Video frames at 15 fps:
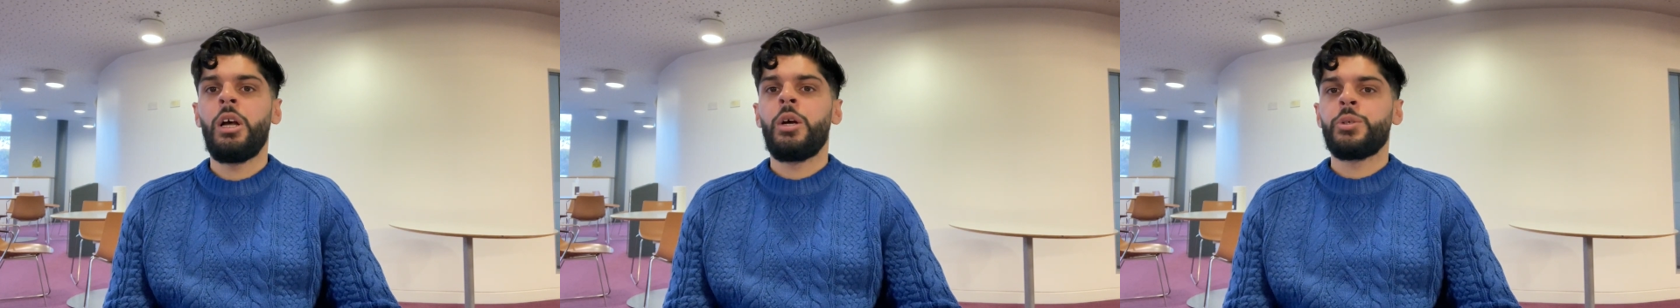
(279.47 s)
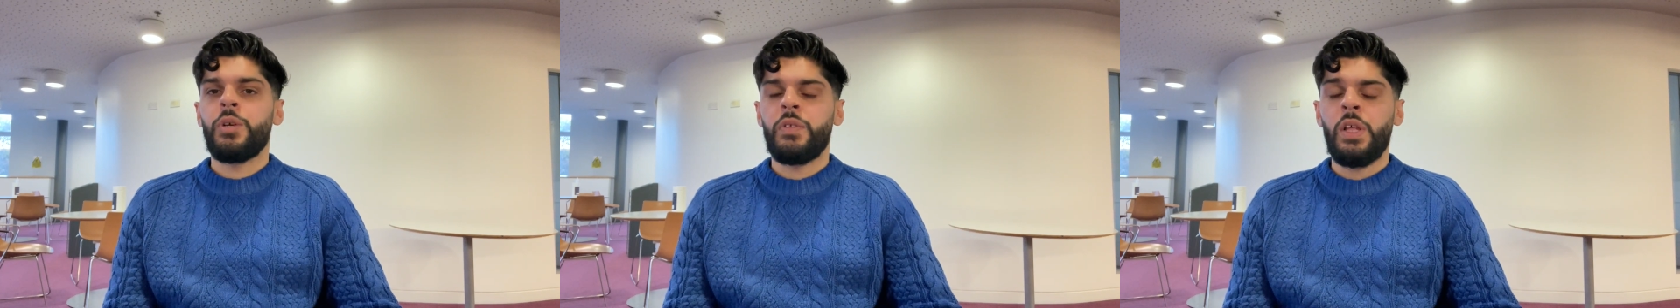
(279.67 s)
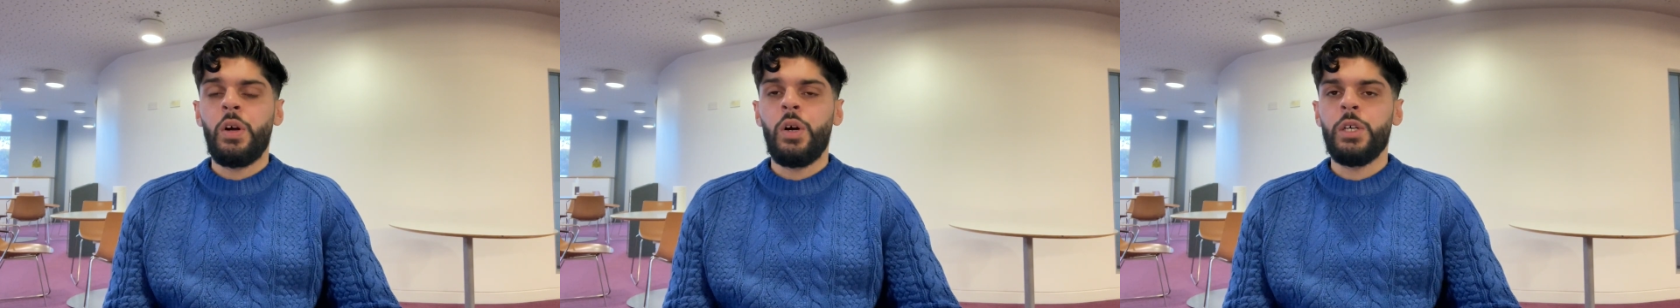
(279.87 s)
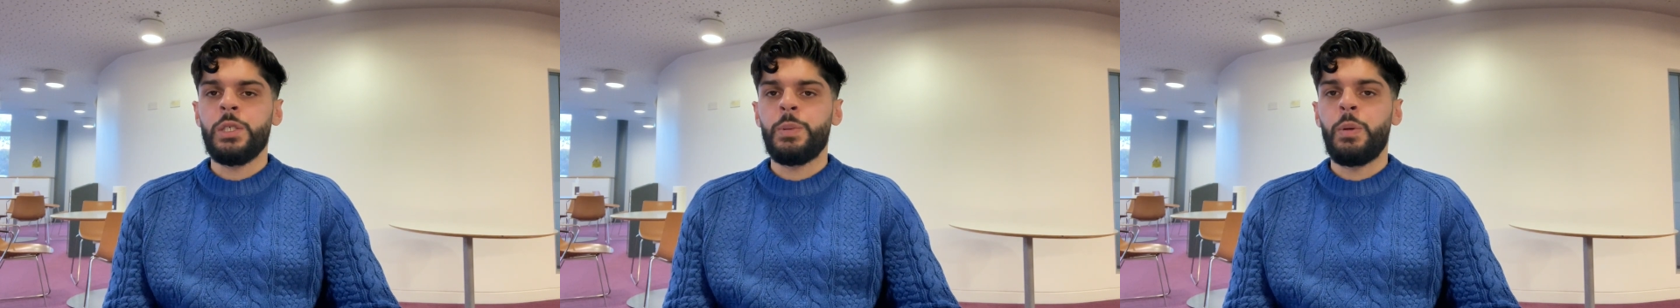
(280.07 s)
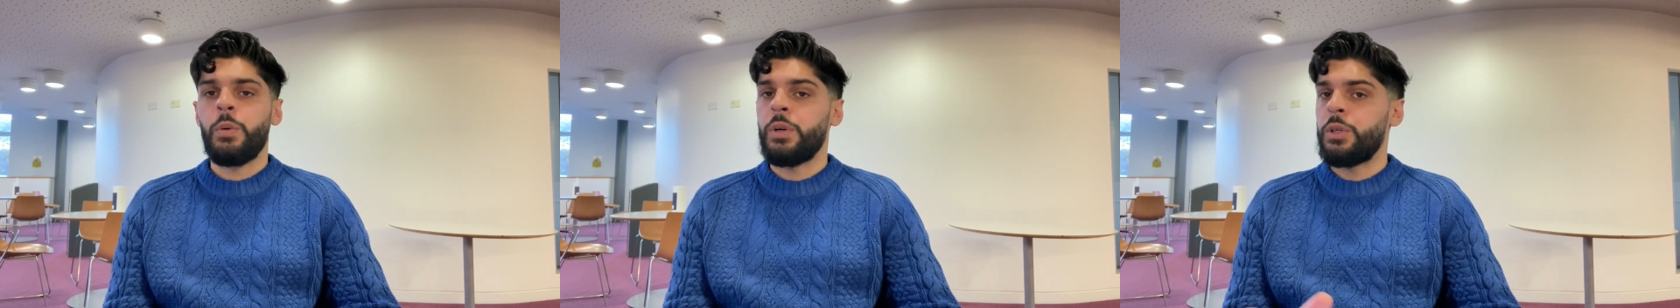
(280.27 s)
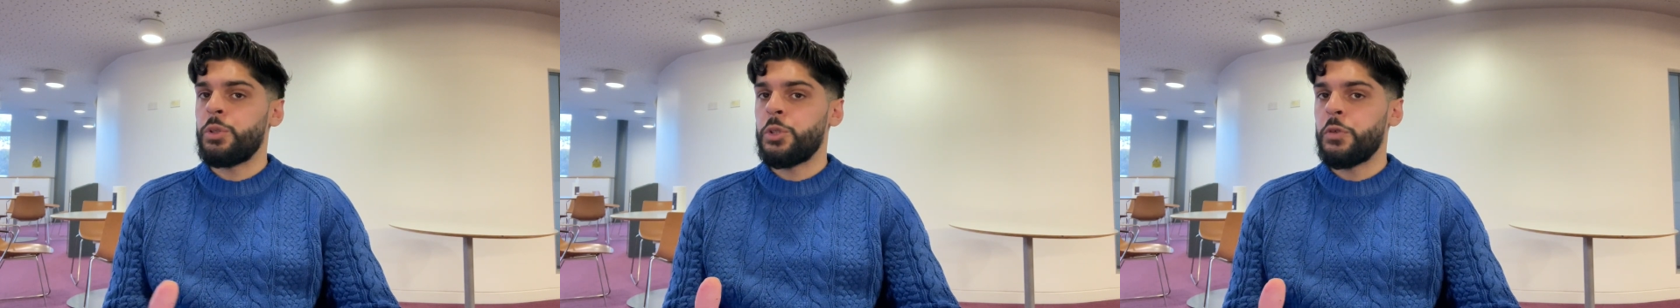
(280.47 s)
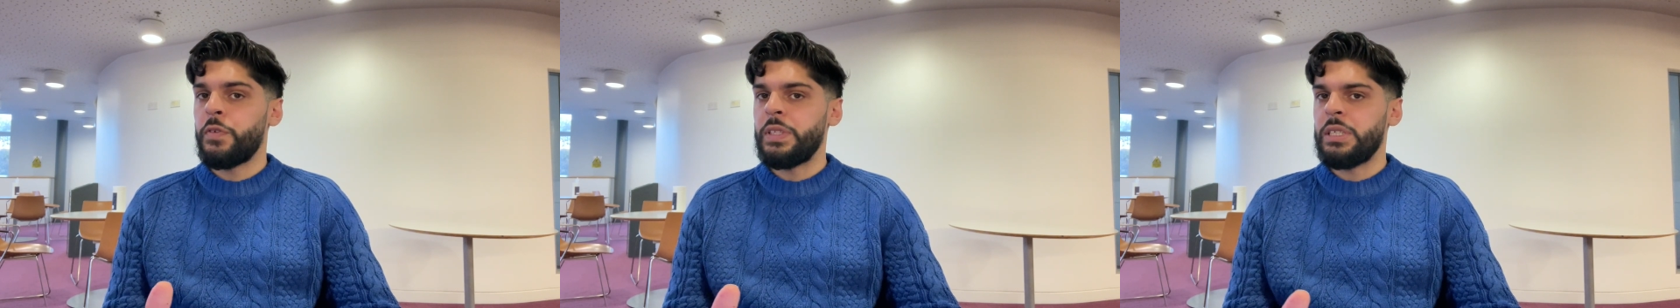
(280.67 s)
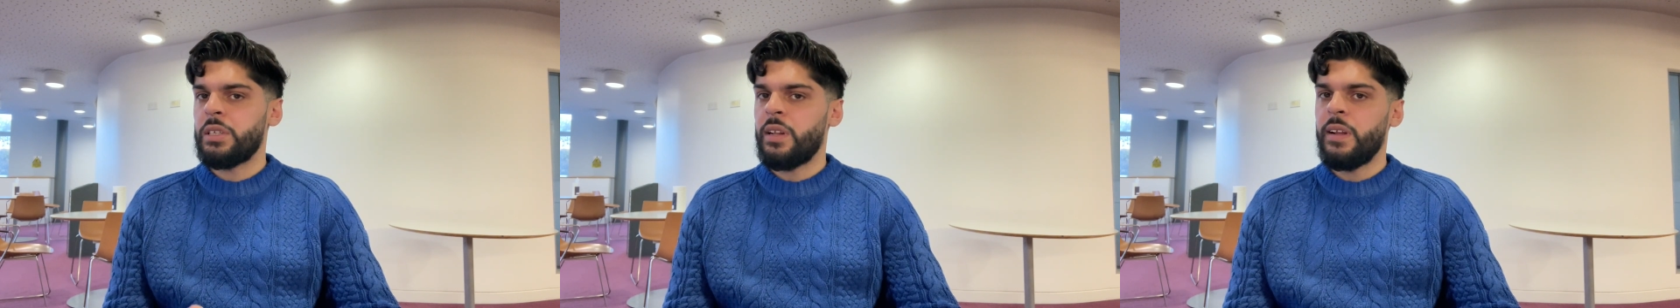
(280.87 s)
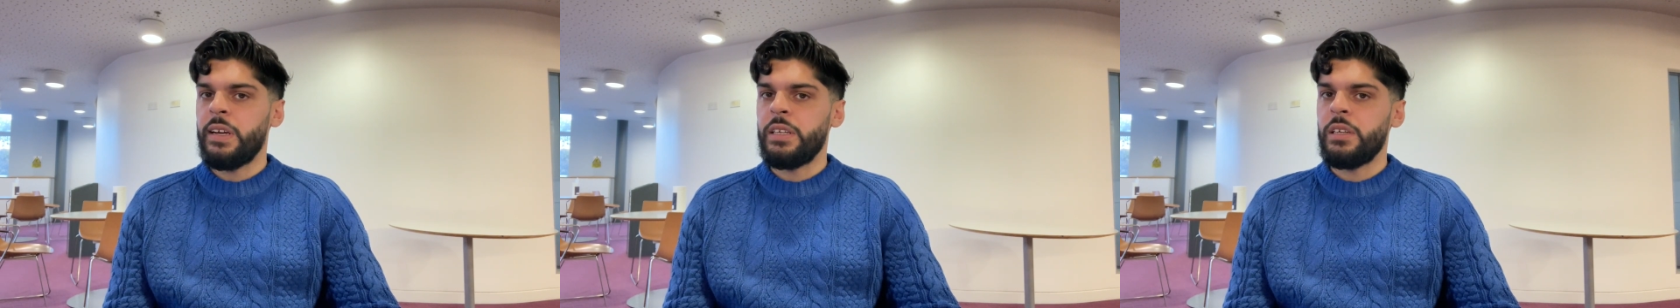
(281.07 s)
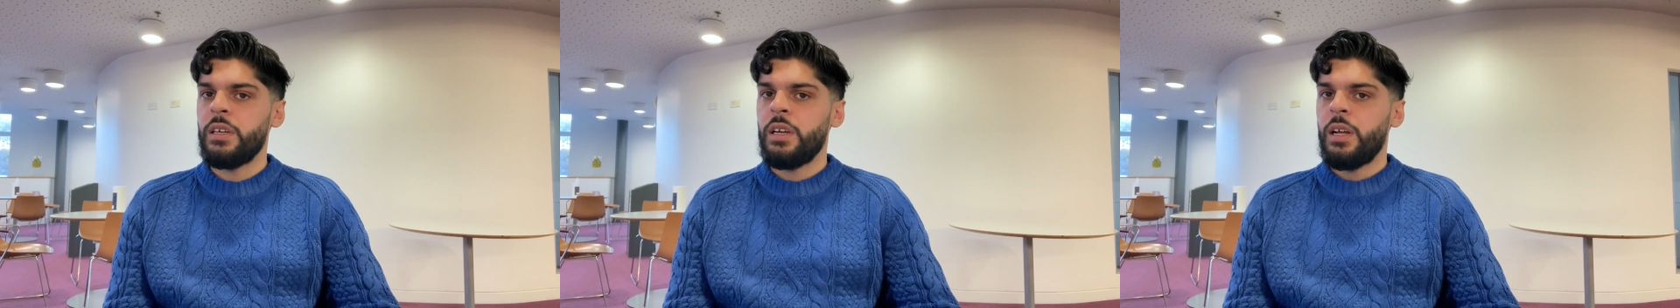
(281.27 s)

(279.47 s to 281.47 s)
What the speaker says: So if they ask me, what did you do for this client,